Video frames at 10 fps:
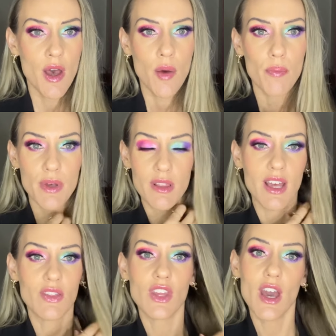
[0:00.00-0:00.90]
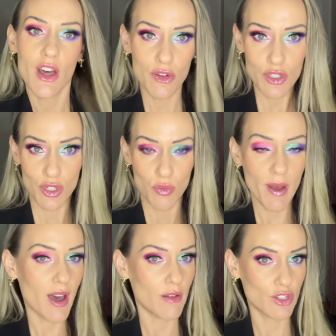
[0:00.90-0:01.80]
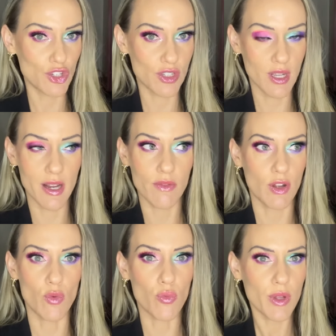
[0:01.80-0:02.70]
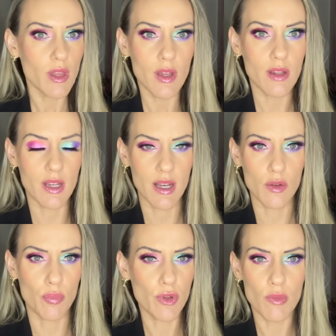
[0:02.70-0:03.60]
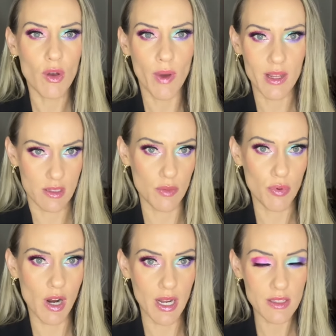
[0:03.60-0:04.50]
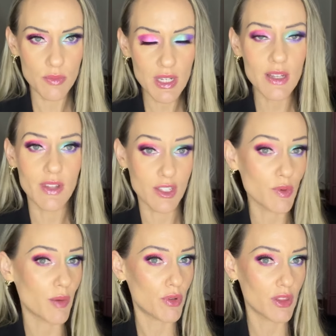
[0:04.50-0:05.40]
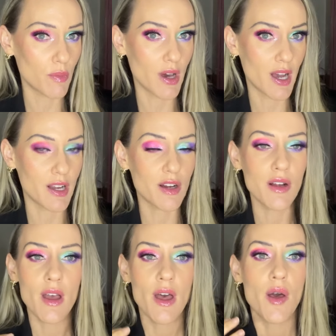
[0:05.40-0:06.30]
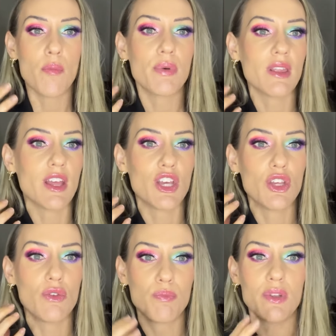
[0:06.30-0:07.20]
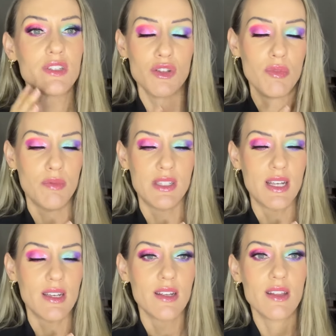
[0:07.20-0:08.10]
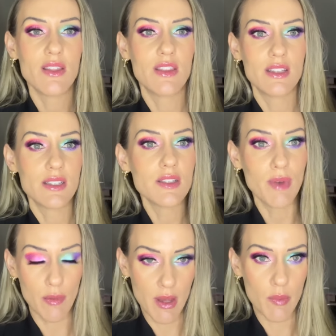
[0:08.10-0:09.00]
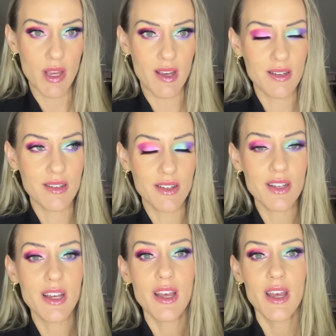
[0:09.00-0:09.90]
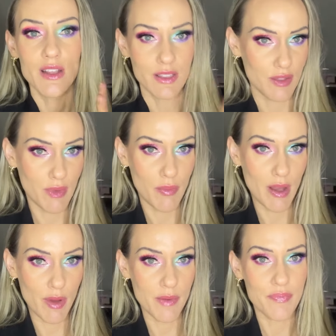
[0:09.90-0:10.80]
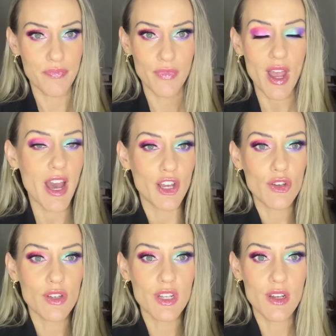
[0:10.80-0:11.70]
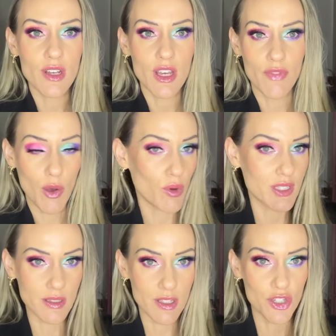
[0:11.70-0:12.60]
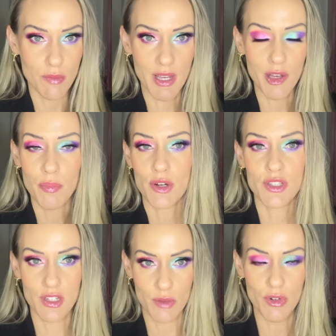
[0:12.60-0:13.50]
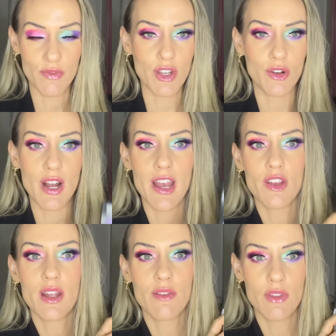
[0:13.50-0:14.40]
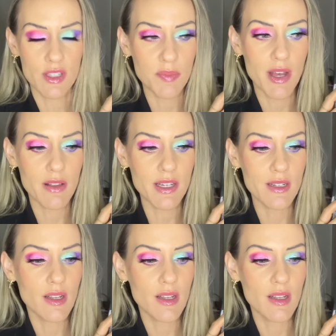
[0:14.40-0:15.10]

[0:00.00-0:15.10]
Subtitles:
But like the other 2 palettes just kind of like really kind of blew me away and surprised me, and that's why I put them higher. But like, please don't be mistaken. This is my baby. This is my baby. I could, if I wasn't such a makeup person and reviewer, I could have this palette